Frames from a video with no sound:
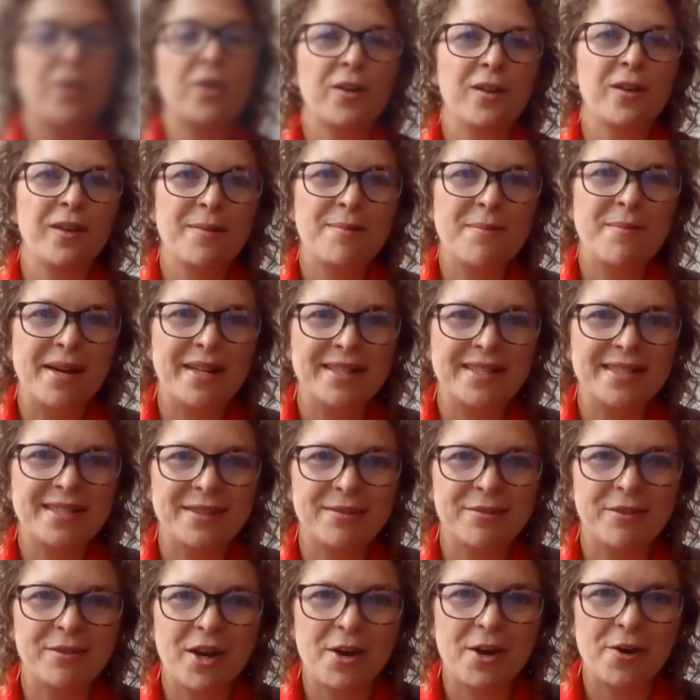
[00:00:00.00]
in the early months
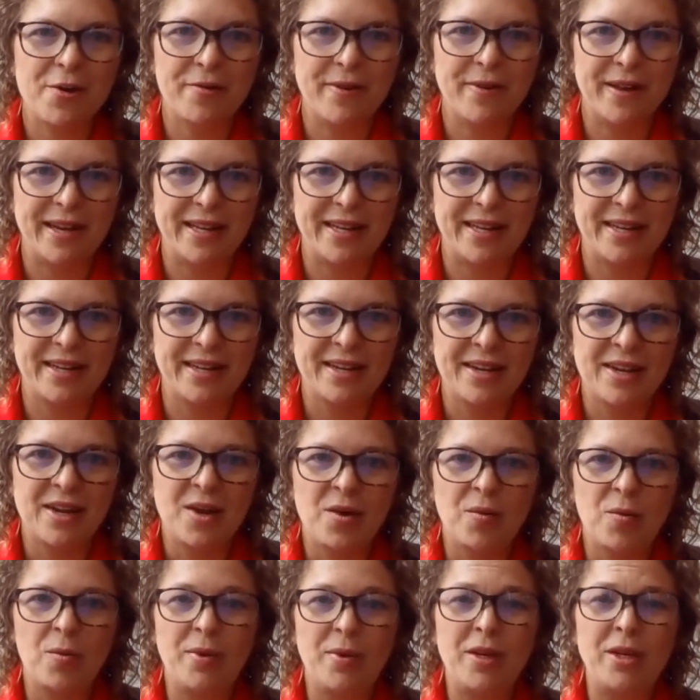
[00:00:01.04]
of COVID,
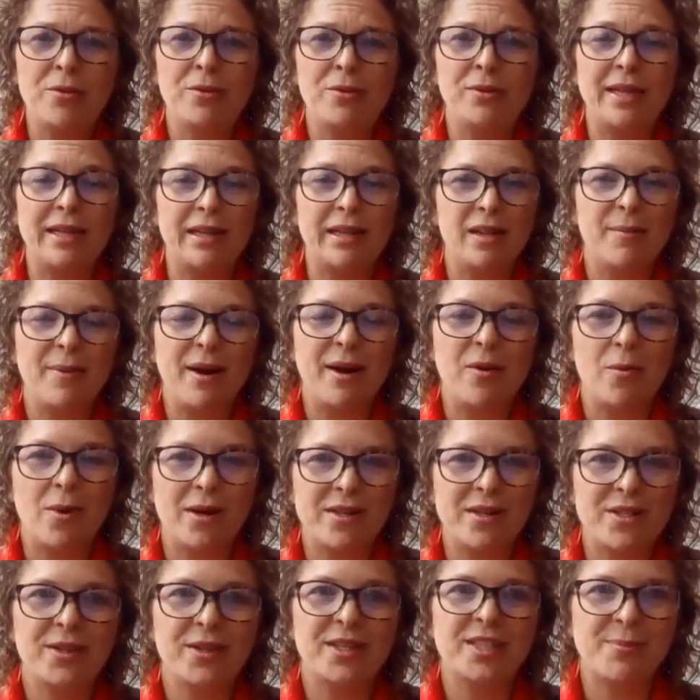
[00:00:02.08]
when we knew little about
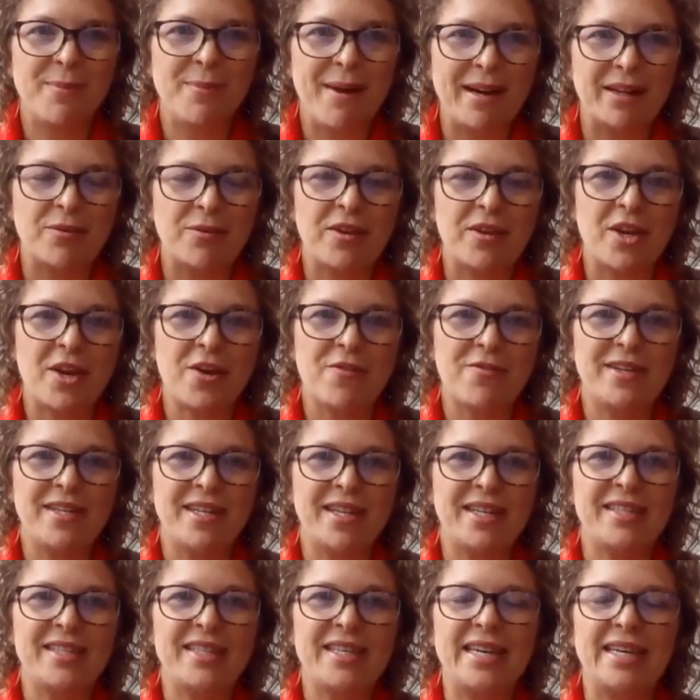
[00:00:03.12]
what to expect with
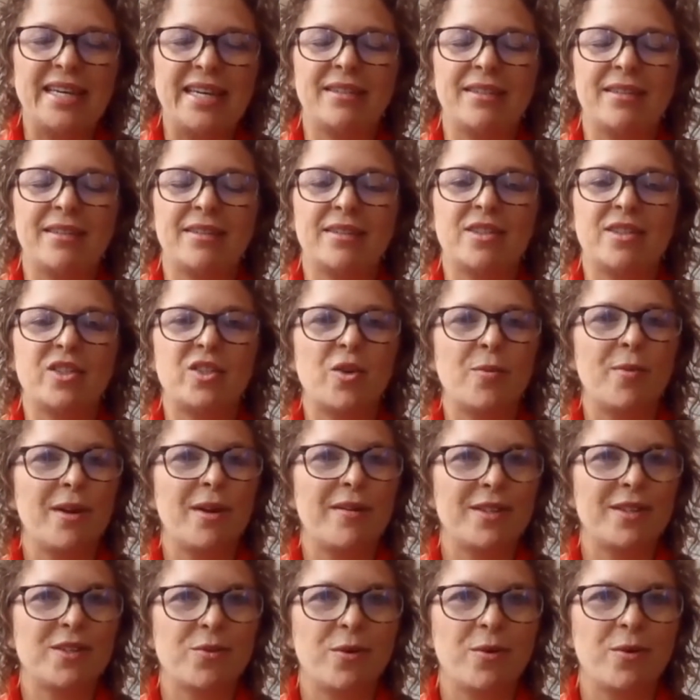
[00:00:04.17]
COVID-19, so many
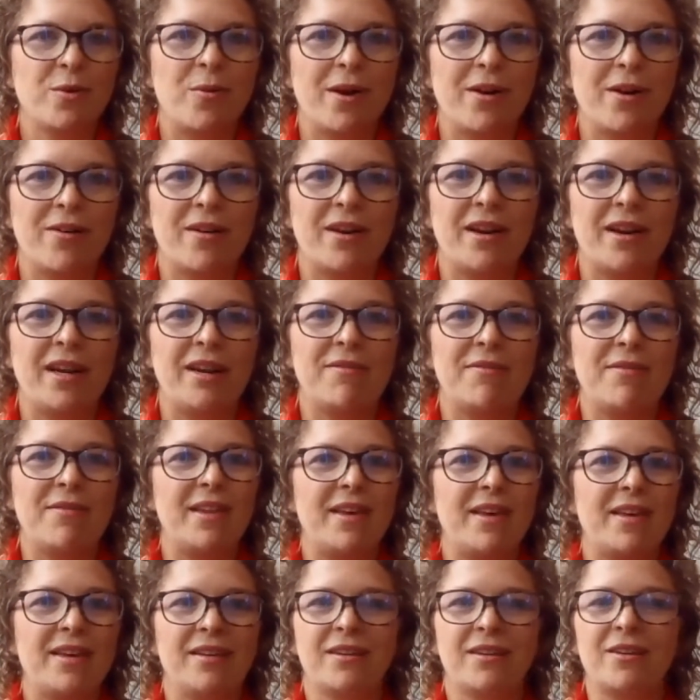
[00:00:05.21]
of us were wondering if
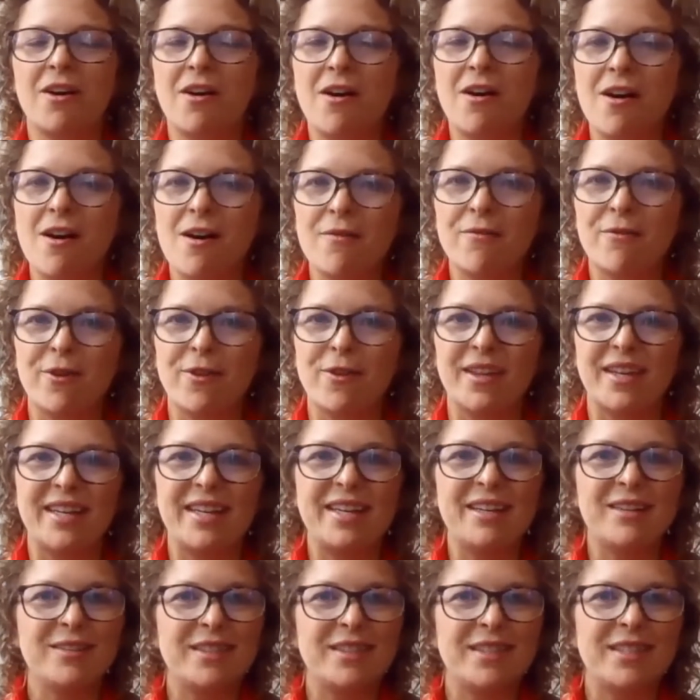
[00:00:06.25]
the cough or the
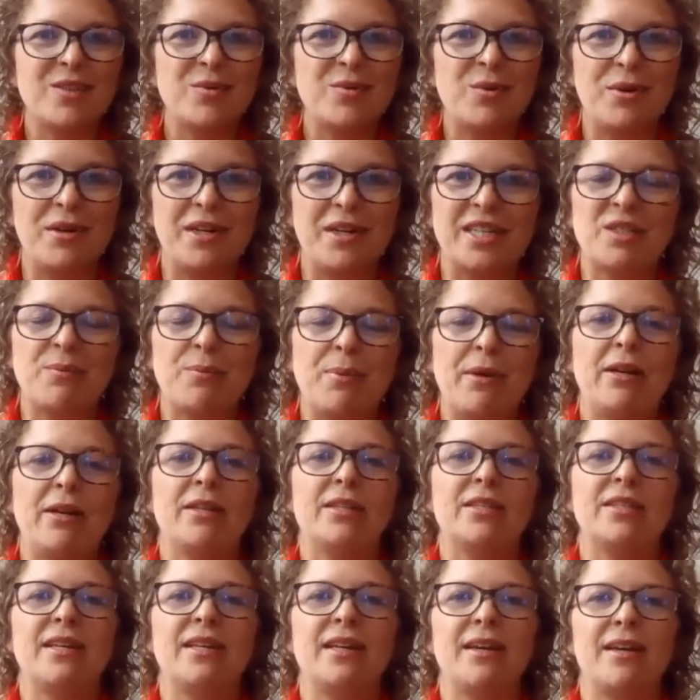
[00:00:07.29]
illness we were
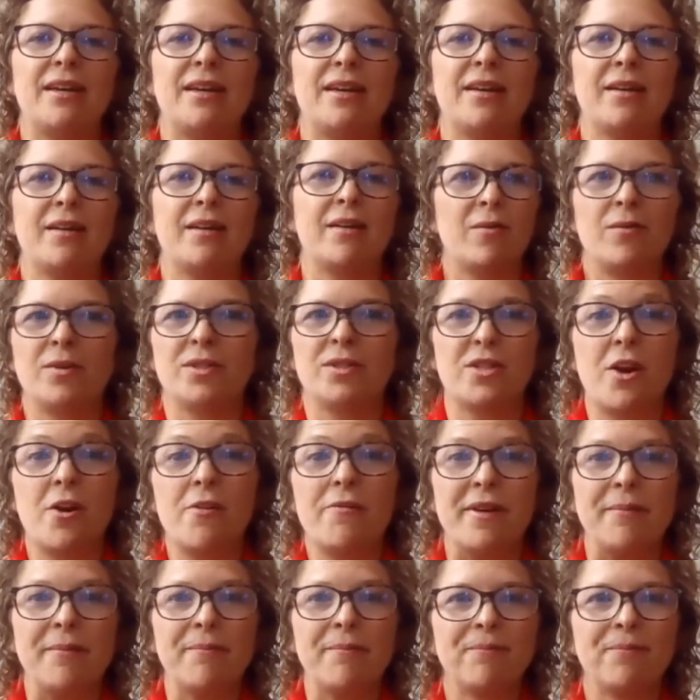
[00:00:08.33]
experiencing was
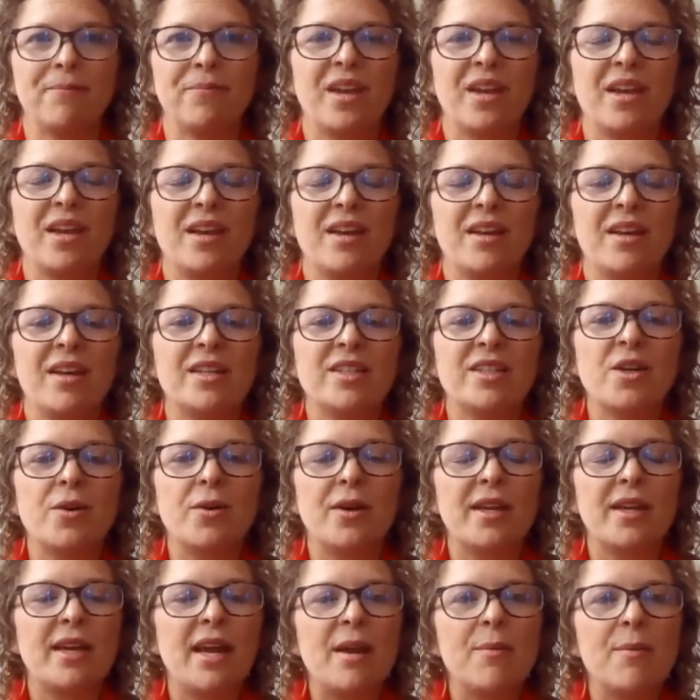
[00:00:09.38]
COVID. So,
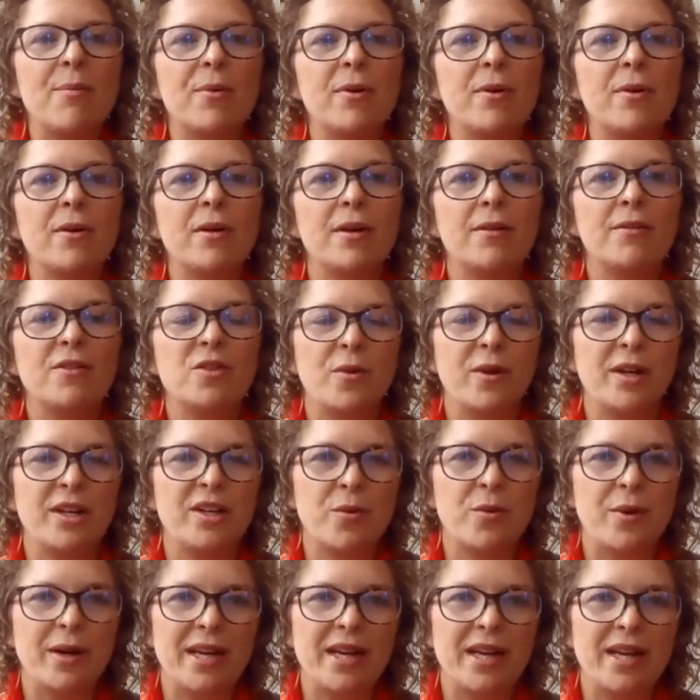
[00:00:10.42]
in April of
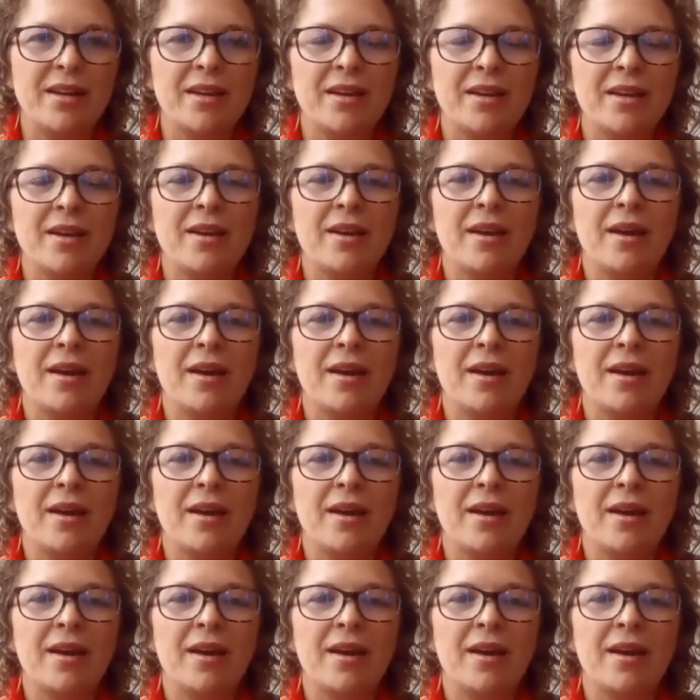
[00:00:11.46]
2020,